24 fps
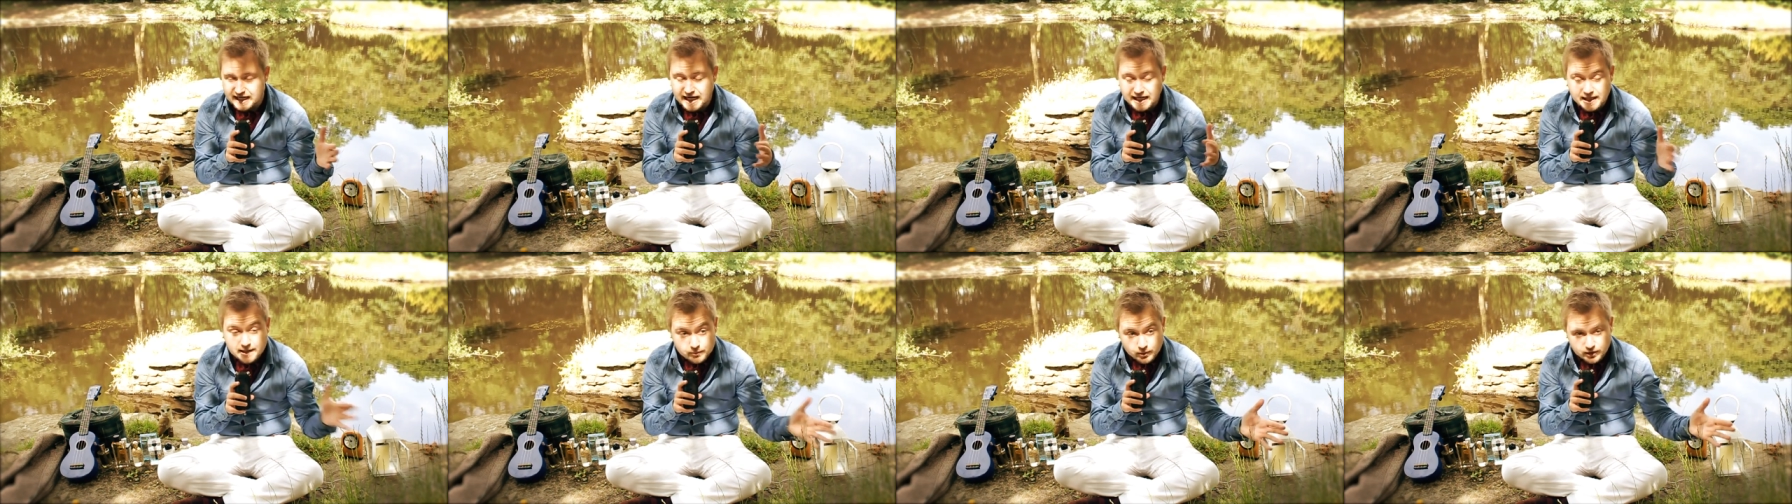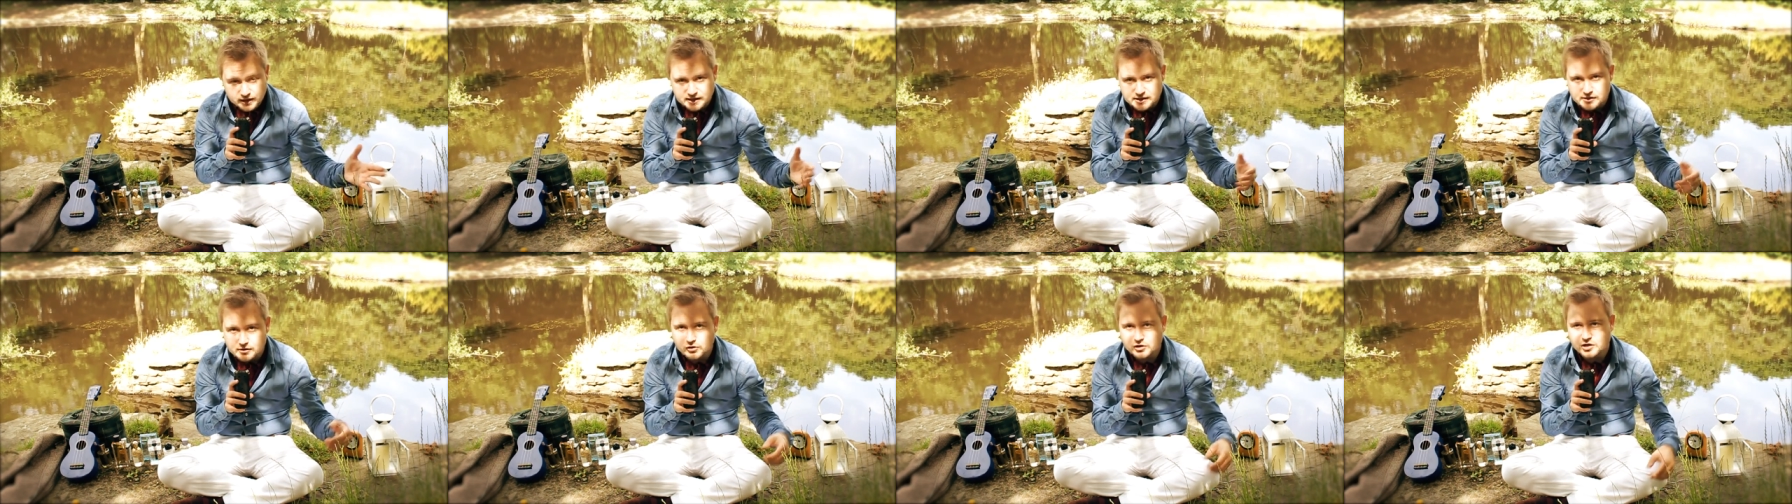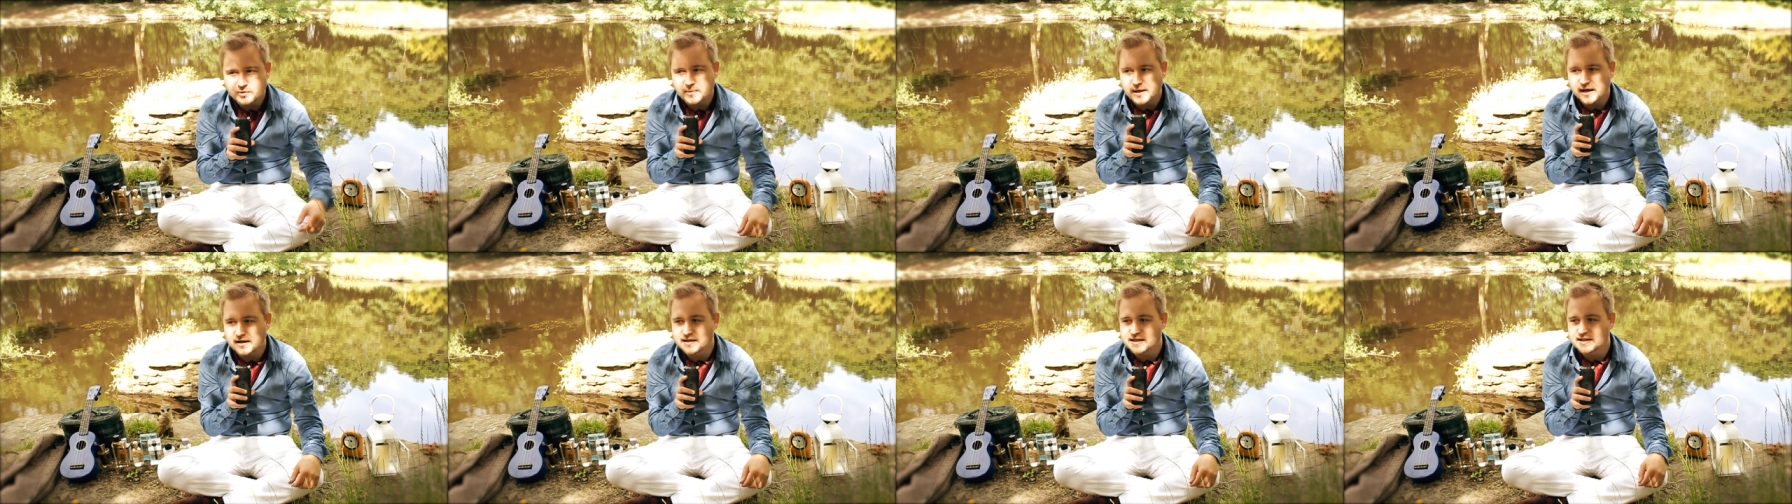anybody talk
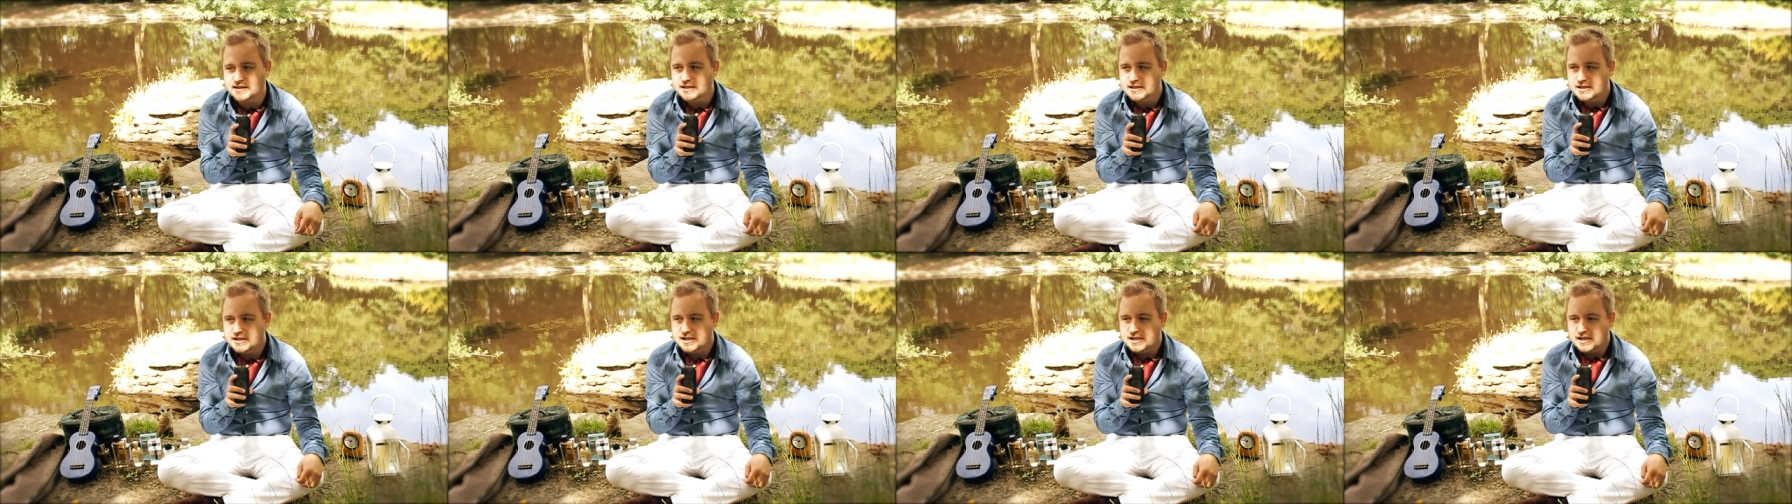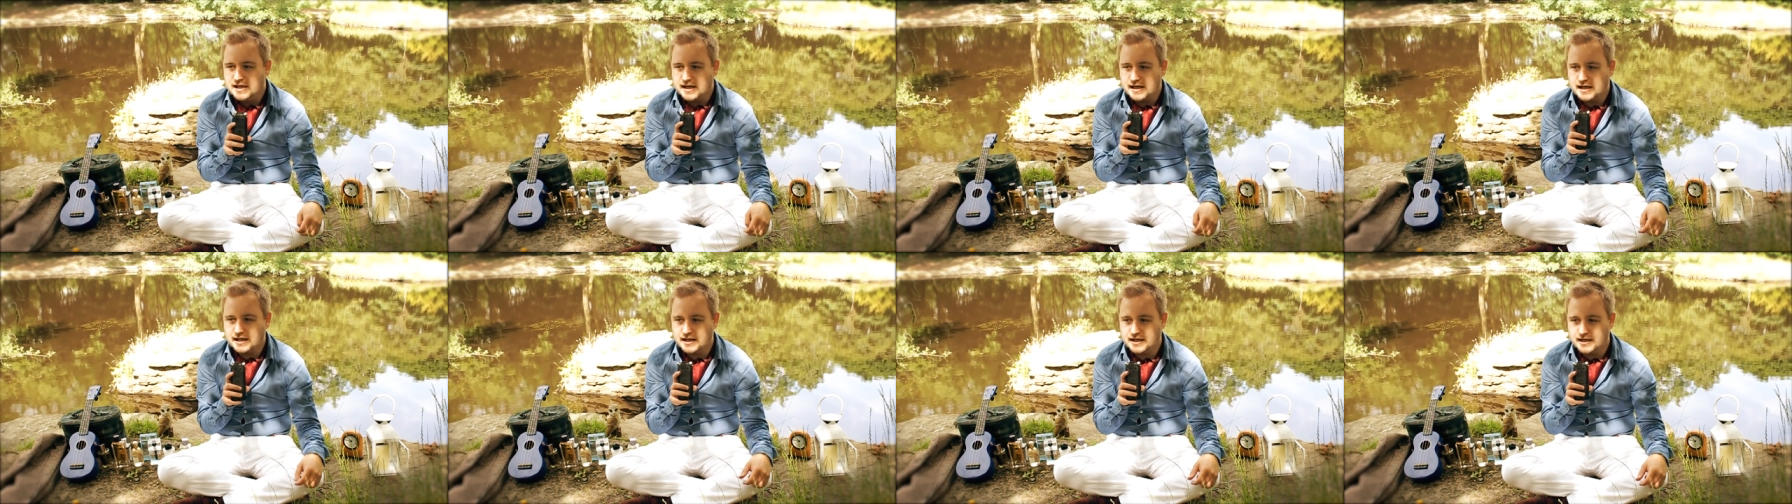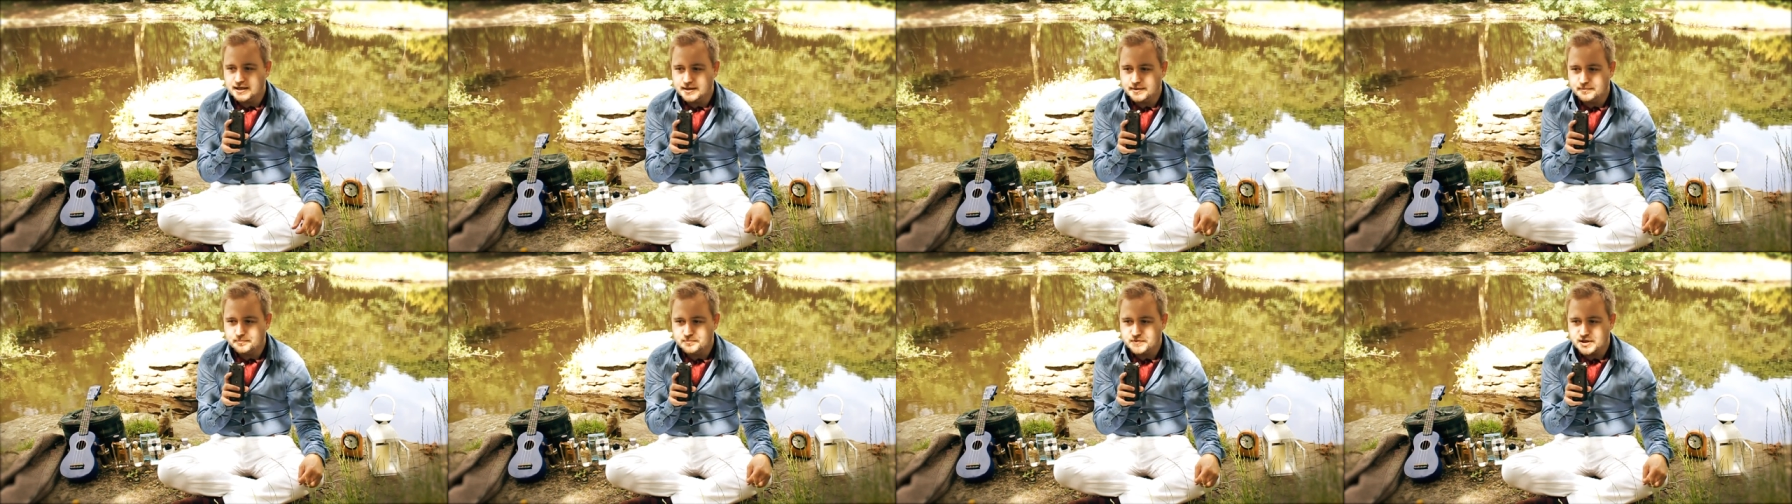about it,
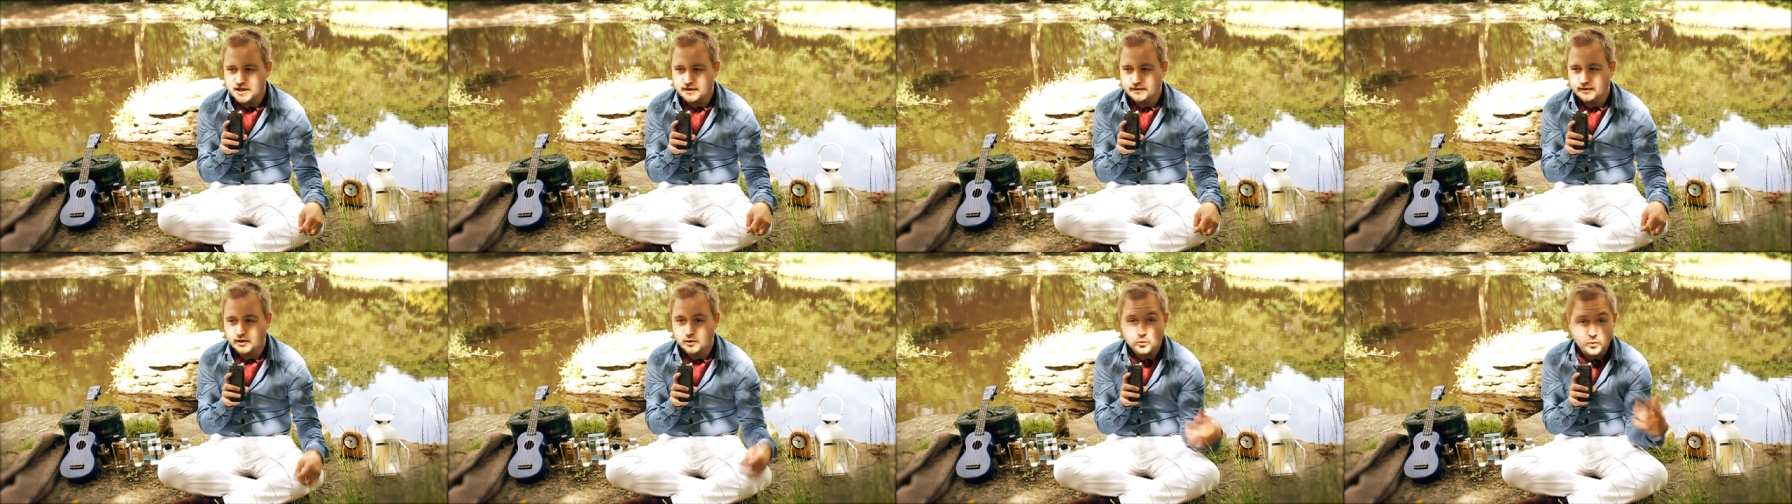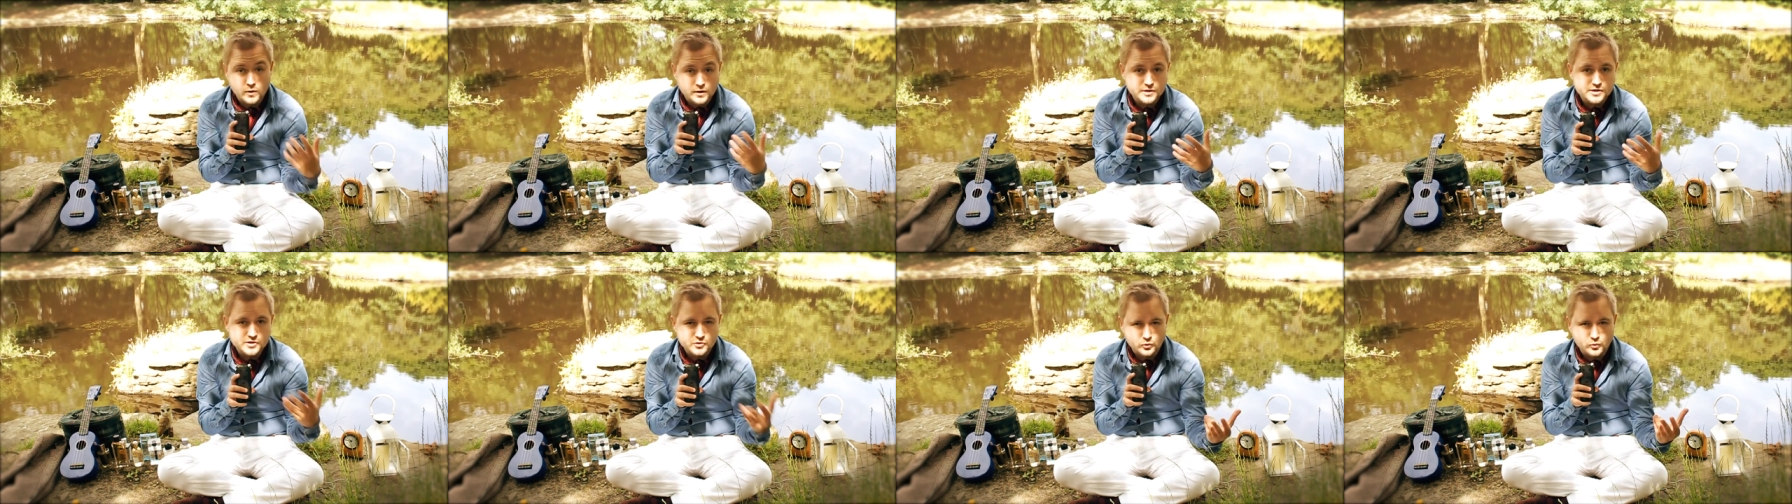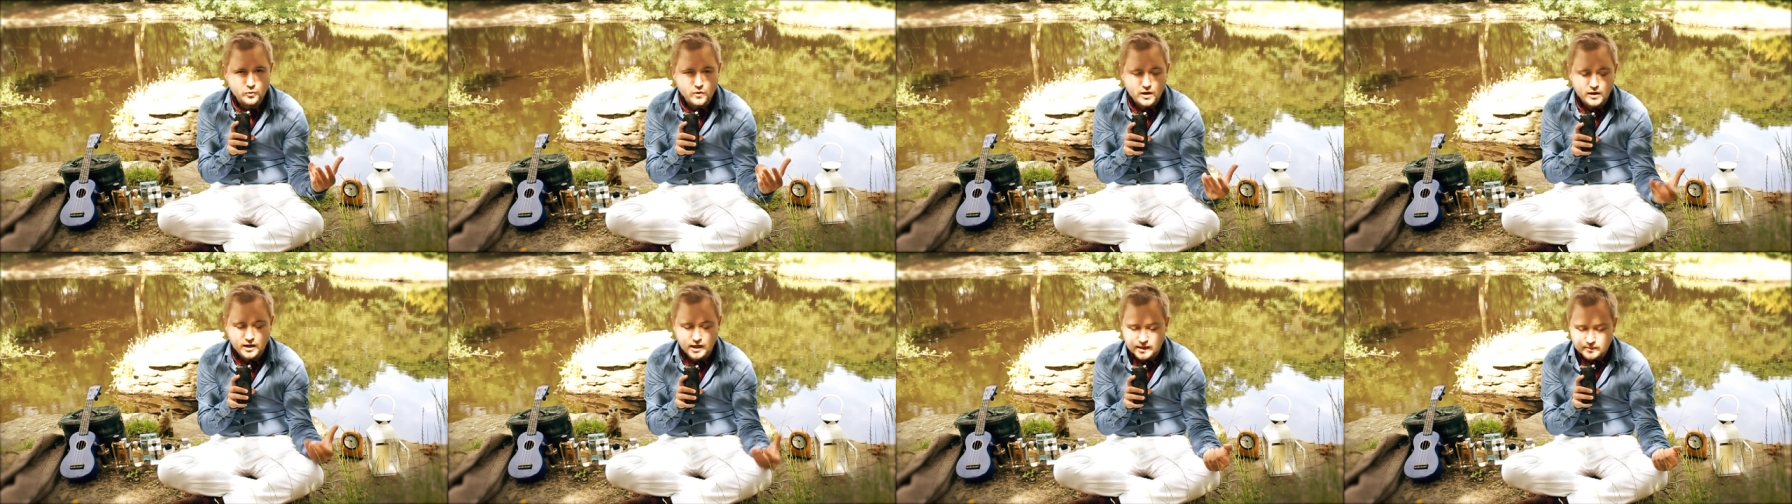um, and I wonder
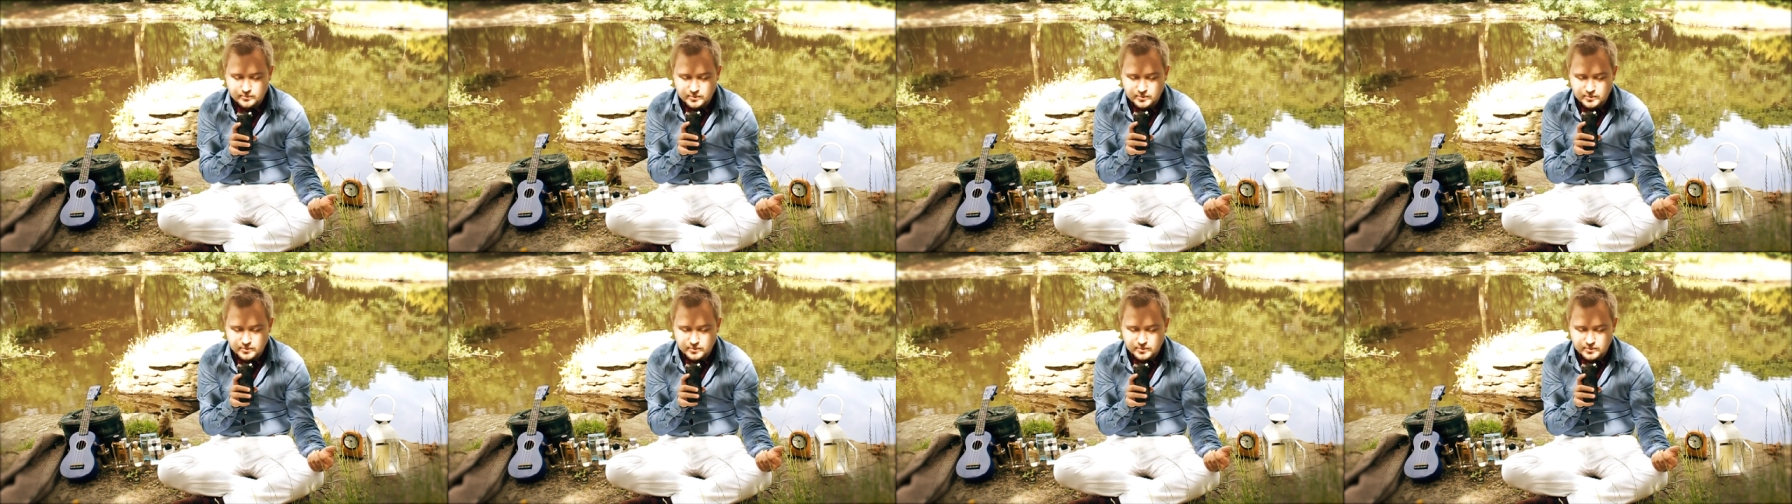why.